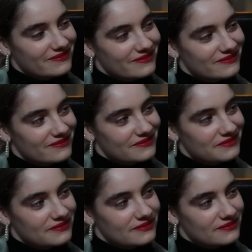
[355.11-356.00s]

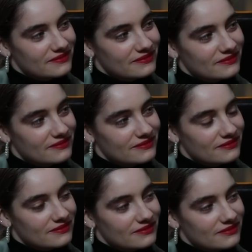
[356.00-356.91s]

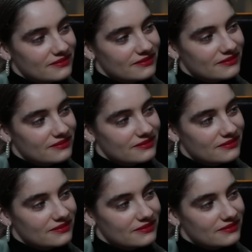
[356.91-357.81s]

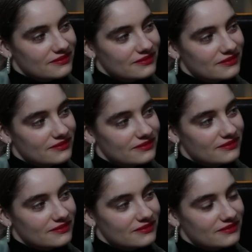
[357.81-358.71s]

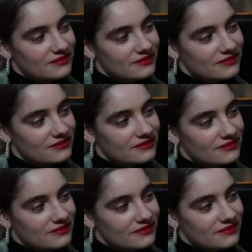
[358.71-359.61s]

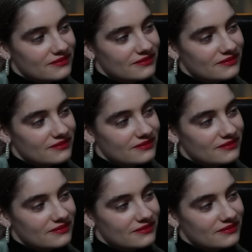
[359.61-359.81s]
This person isn't speaking.